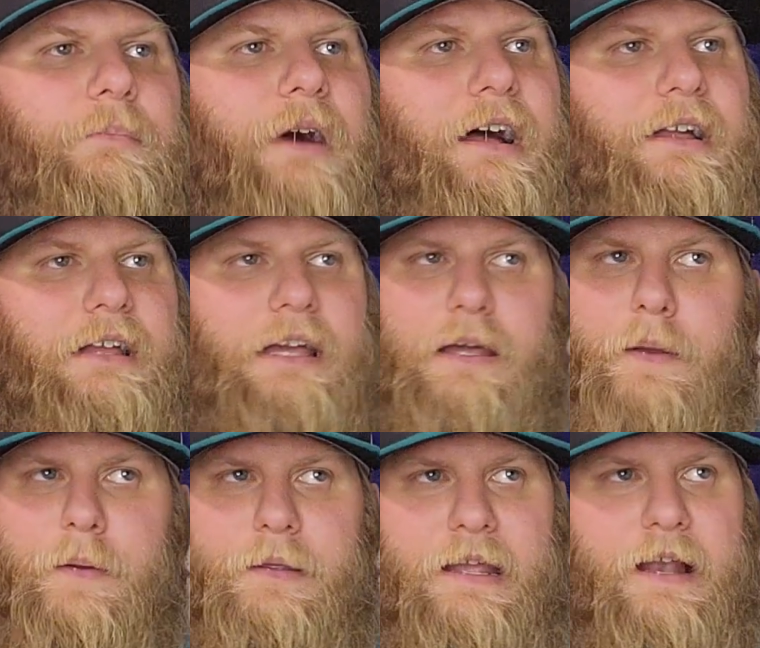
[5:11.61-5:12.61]
but,
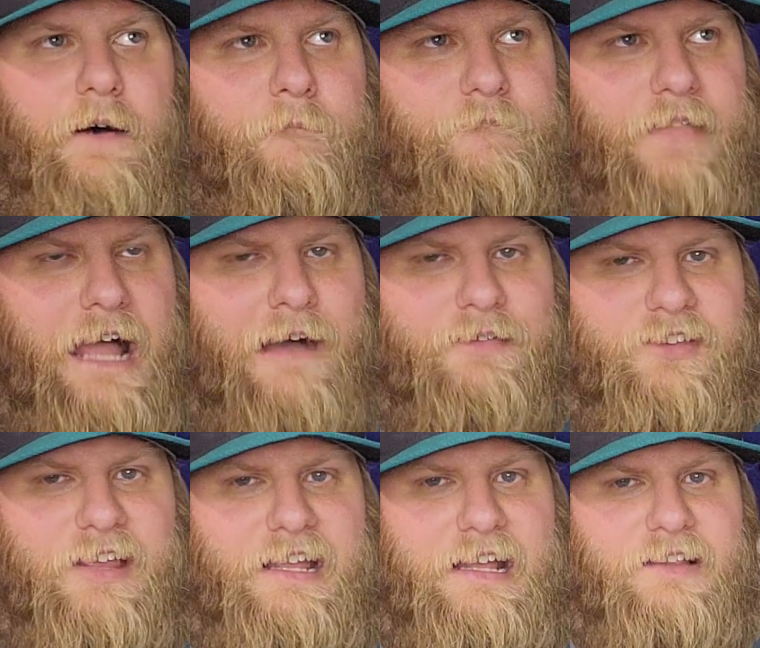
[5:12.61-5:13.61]
you know,
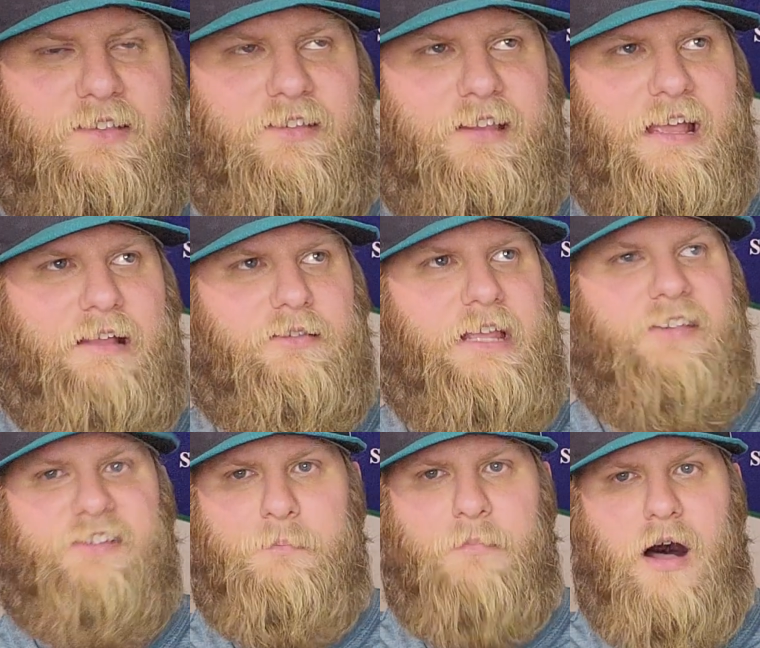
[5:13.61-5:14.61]
obviously it's at
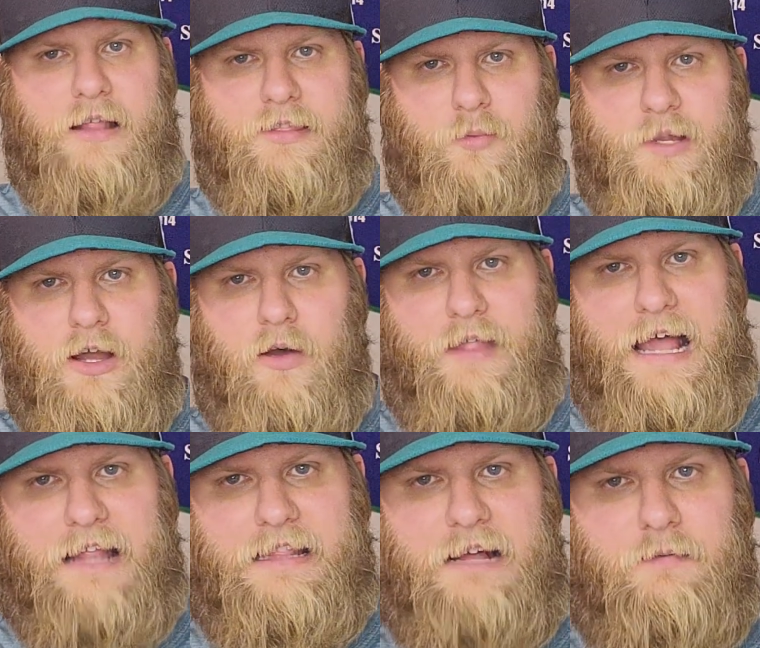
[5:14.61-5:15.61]
least a month. We know
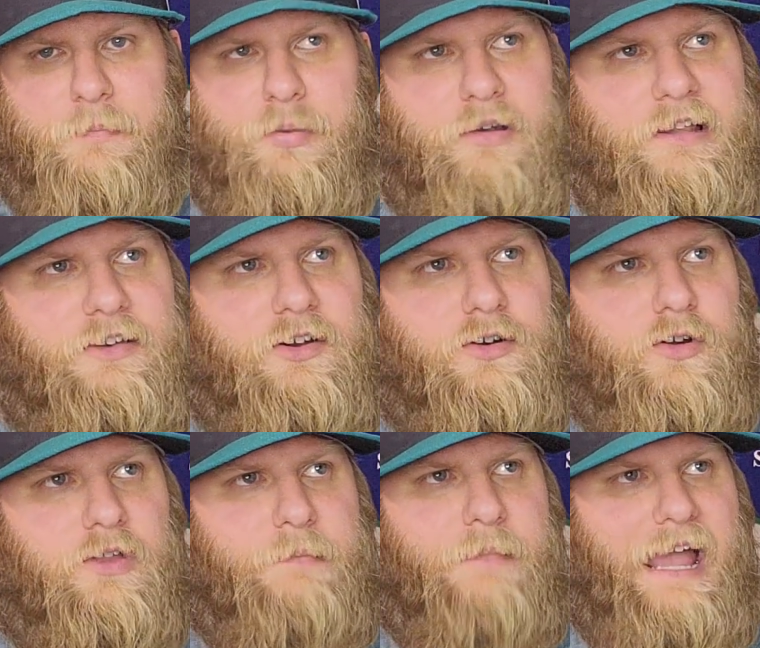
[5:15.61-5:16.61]
that. That would put it into
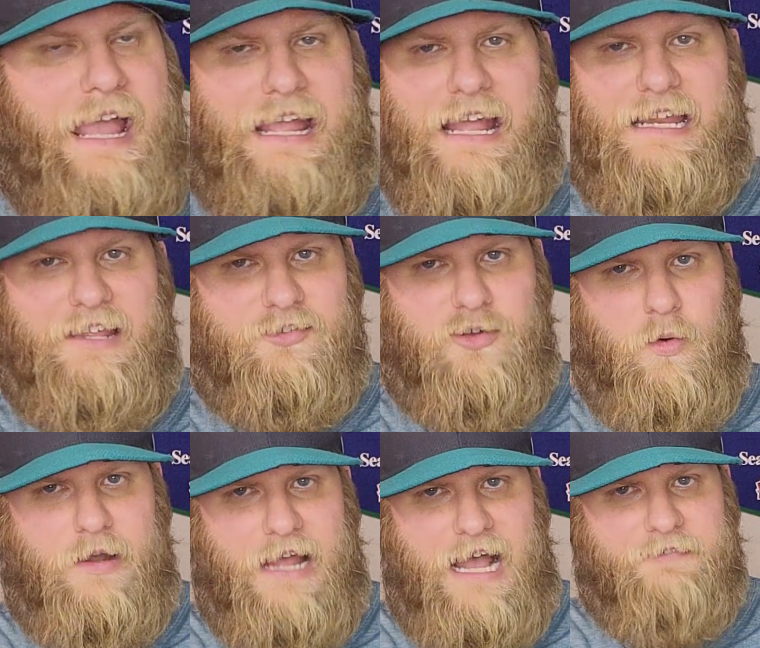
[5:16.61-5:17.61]
early May. And he's
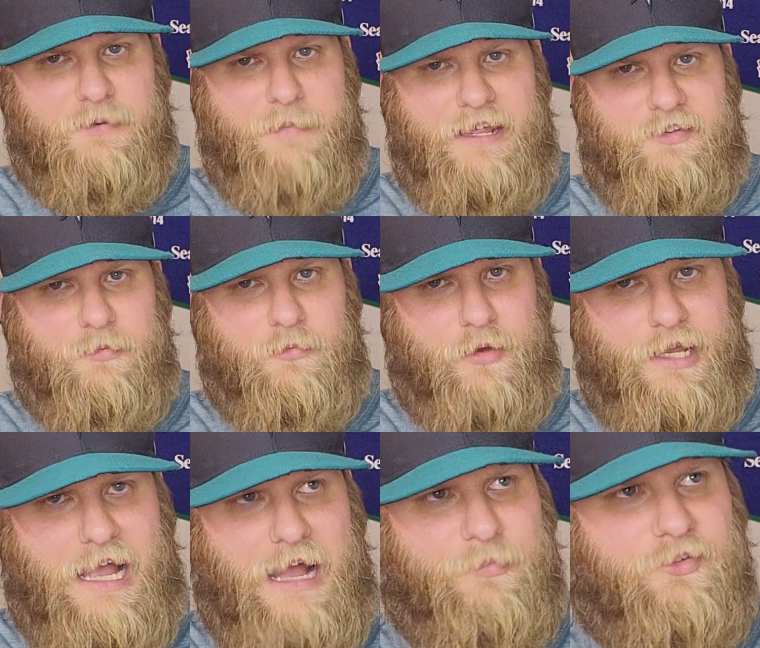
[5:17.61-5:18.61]
going to have to make some
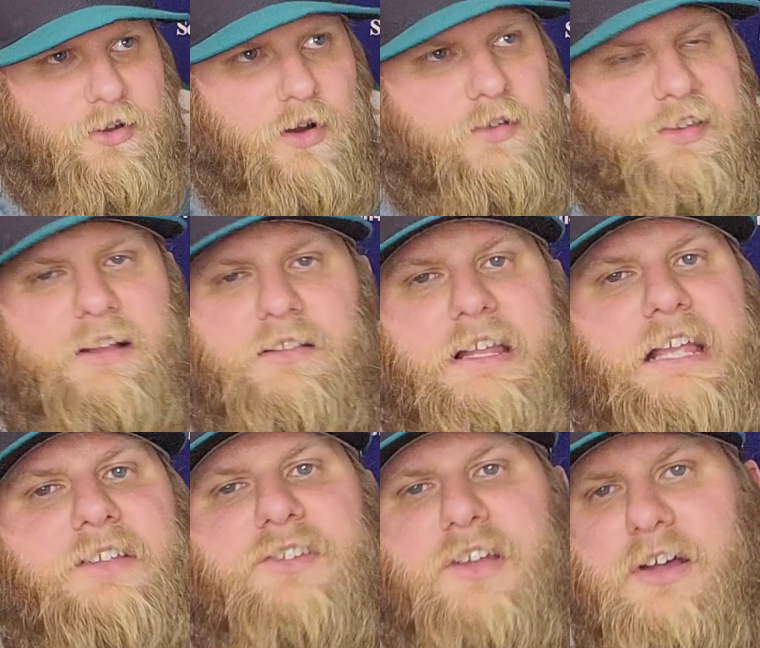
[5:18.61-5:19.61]
rehab starts, at
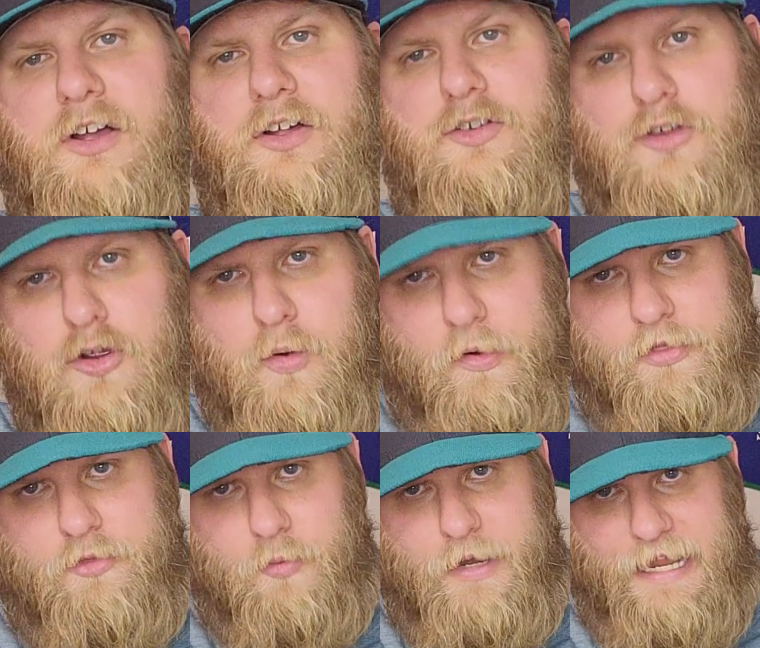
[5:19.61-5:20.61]
least two or
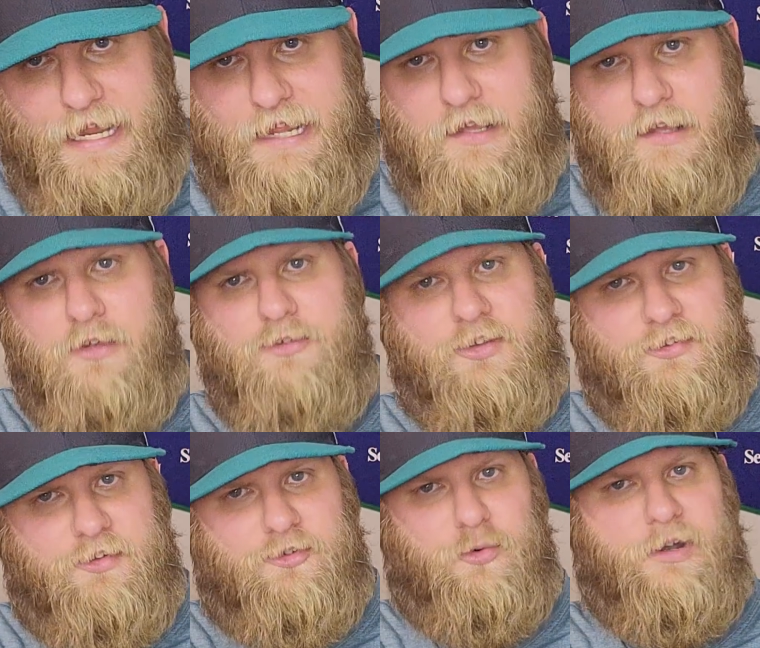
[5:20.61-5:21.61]
three,
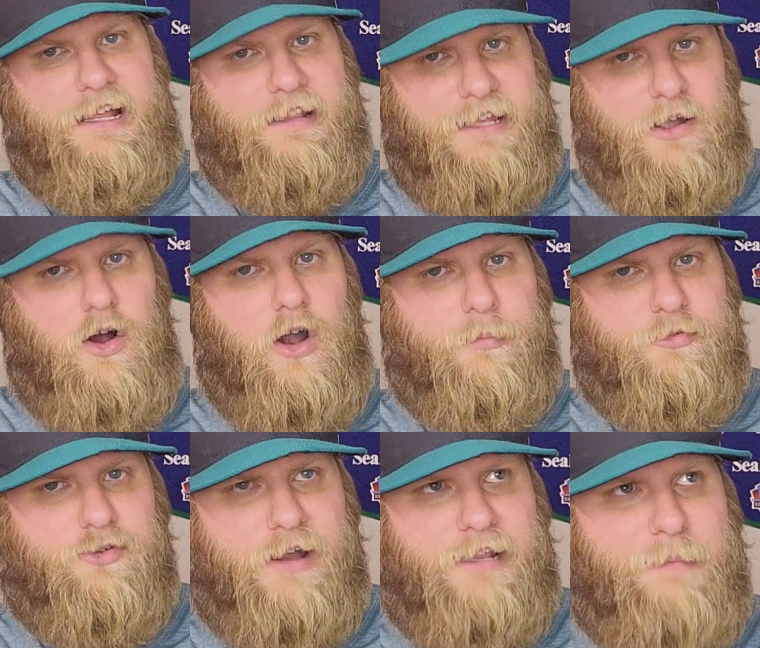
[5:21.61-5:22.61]
just to sort of get the arm
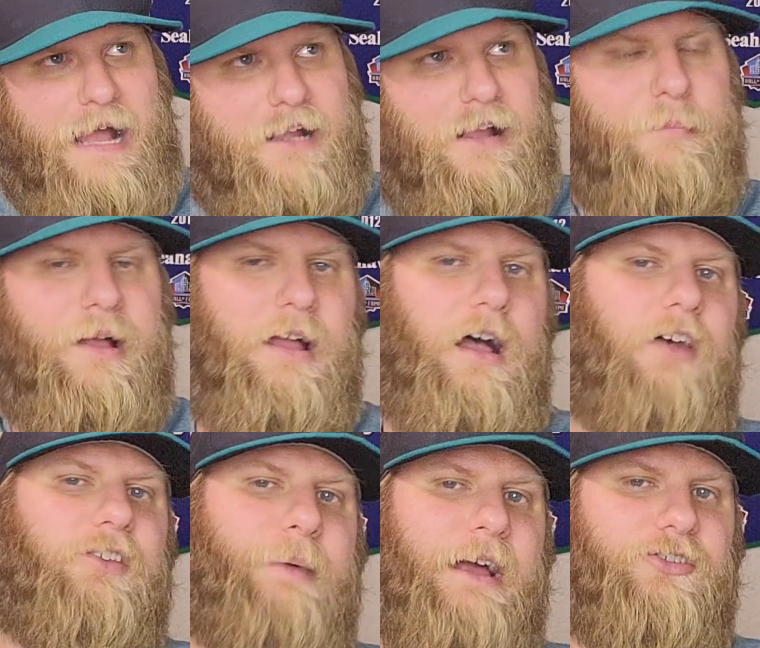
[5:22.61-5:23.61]
strength back up,
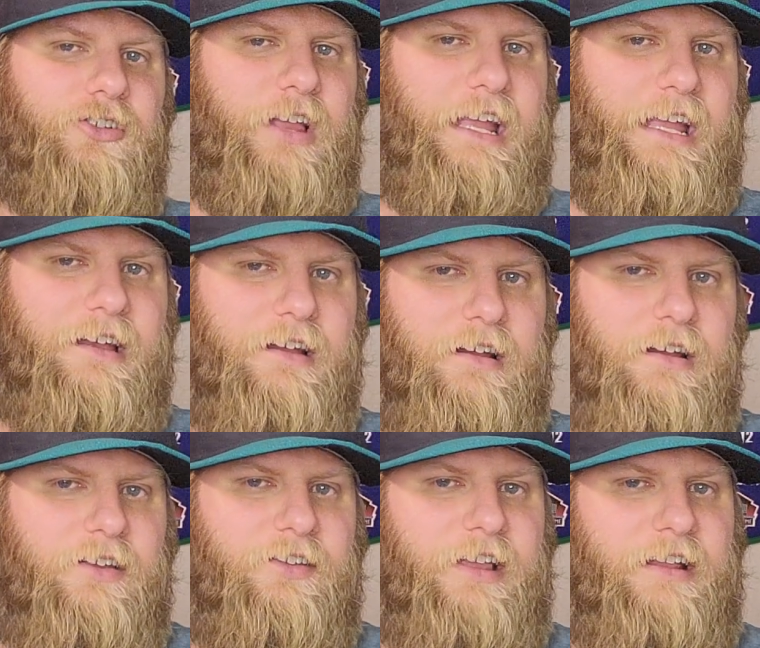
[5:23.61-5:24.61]
especially
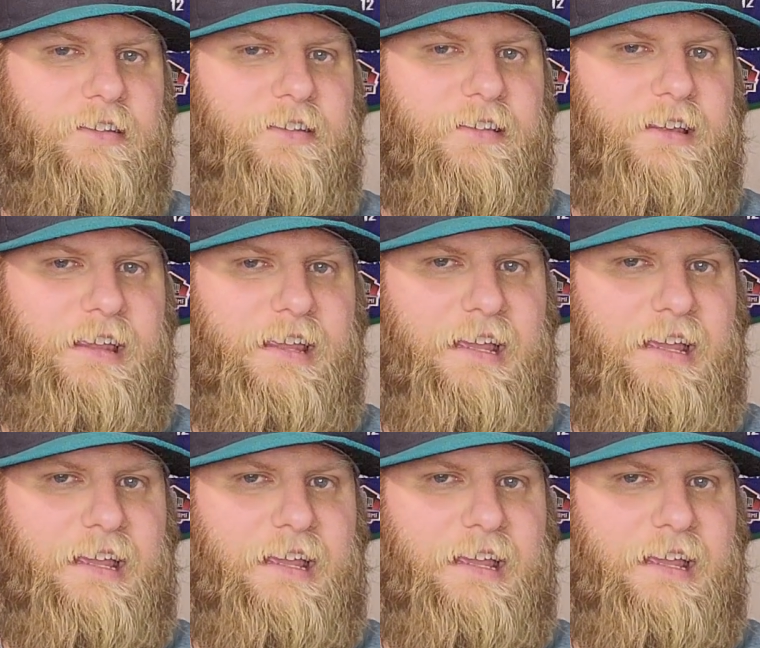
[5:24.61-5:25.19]
since,